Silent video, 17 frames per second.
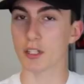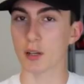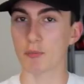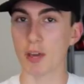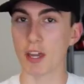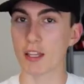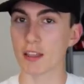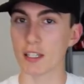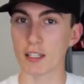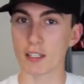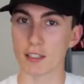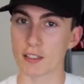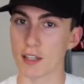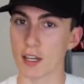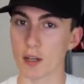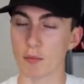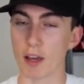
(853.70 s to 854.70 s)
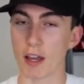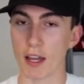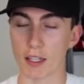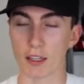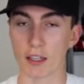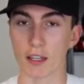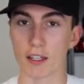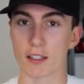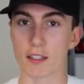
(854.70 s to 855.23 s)
gonna paint the inside of my
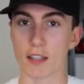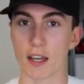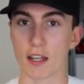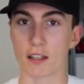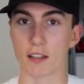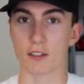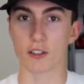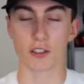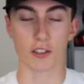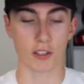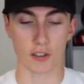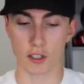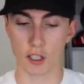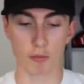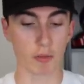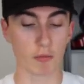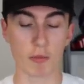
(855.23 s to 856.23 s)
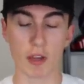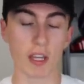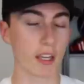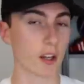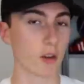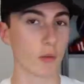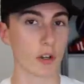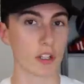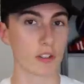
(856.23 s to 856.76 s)
headlights, and just a stupid making
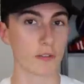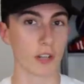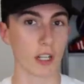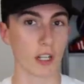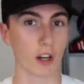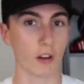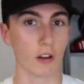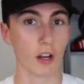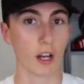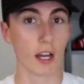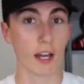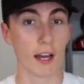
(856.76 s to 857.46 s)
a wish video